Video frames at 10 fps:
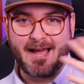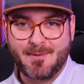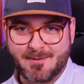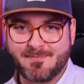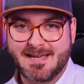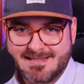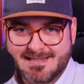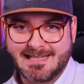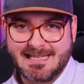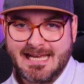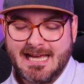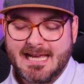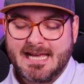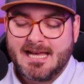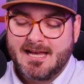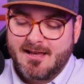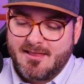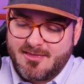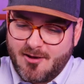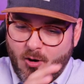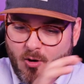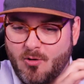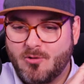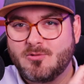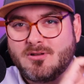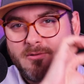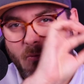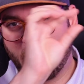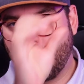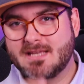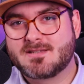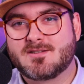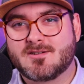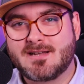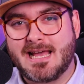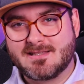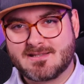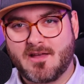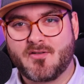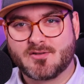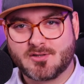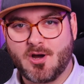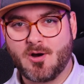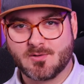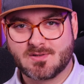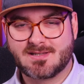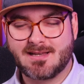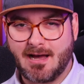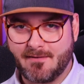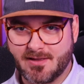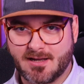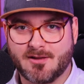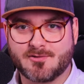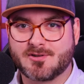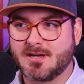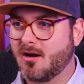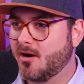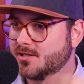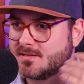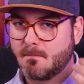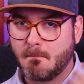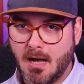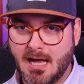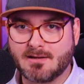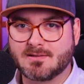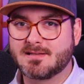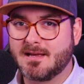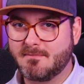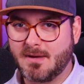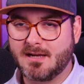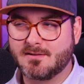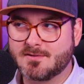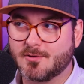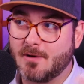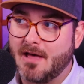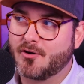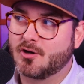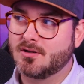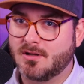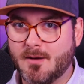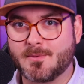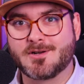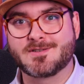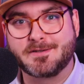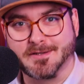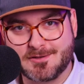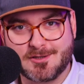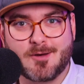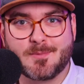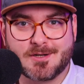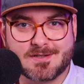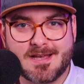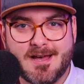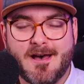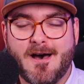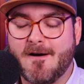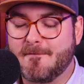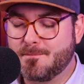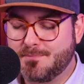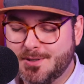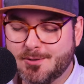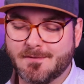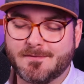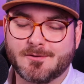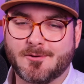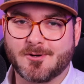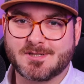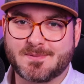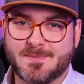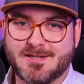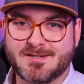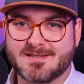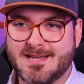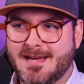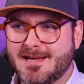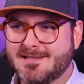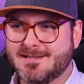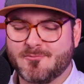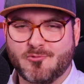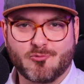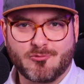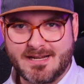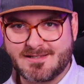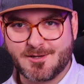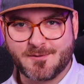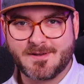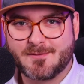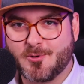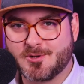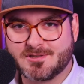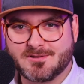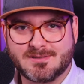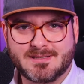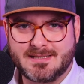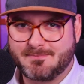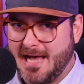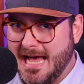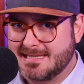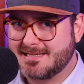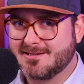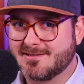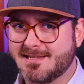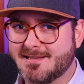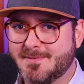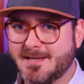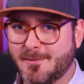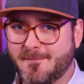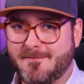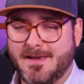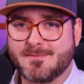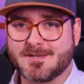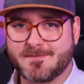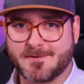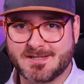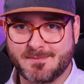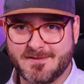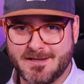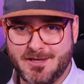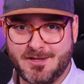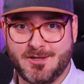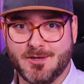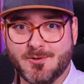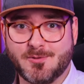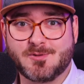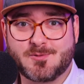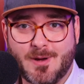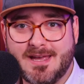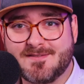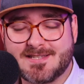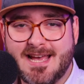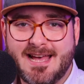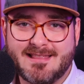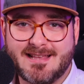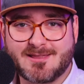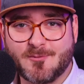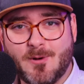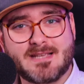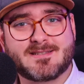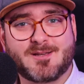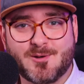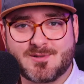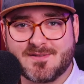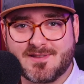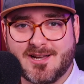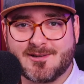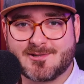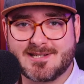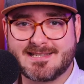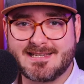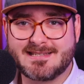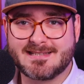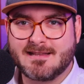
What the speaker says: I mean, basically, the whole western and southern coasts of the country are just miles and miles, or rather kilometers and kilometers of beautiful, gorgeous beaches. Some great surfing. Portugal in the past years has become famous for some of the huge waves that the west coast of the country sees.